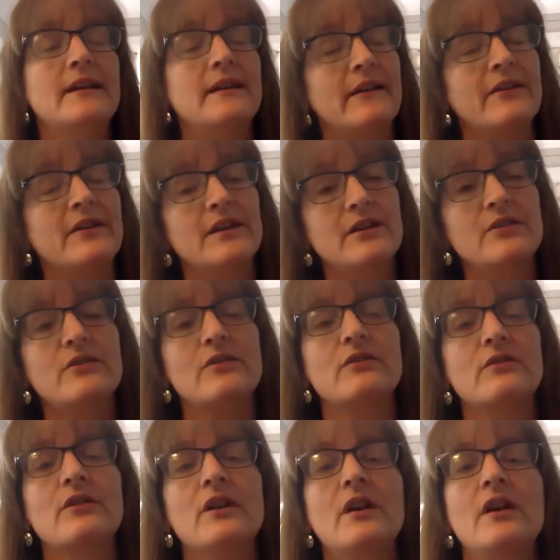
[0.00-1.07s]
Now
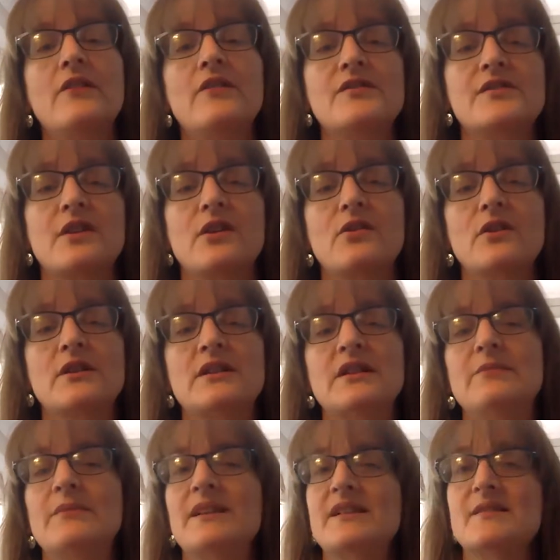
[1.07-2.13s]
here, the security
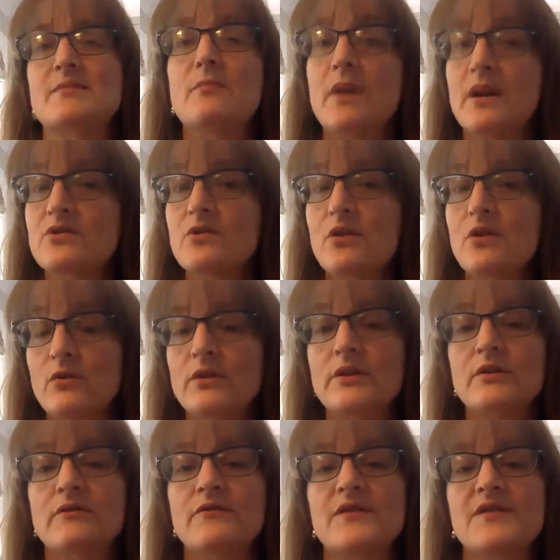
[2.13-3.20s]
team gets much
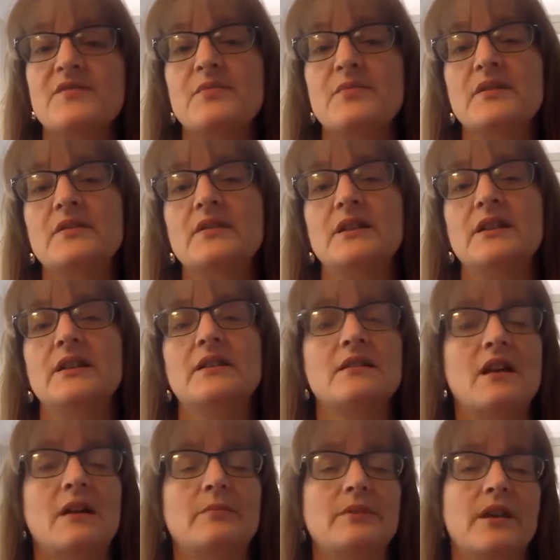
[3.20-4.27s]
earlier visibility into
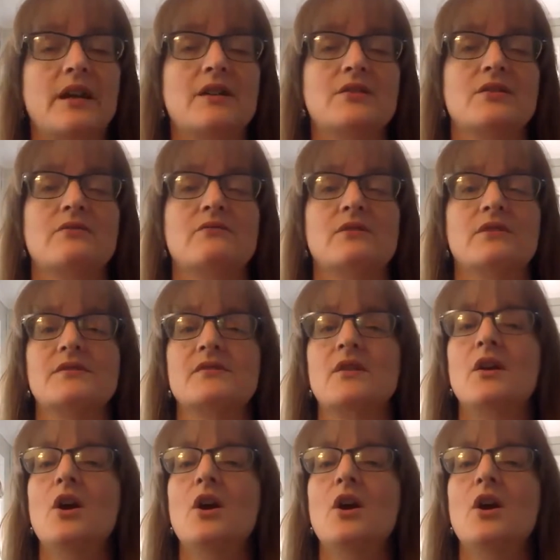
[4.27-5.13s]
application risk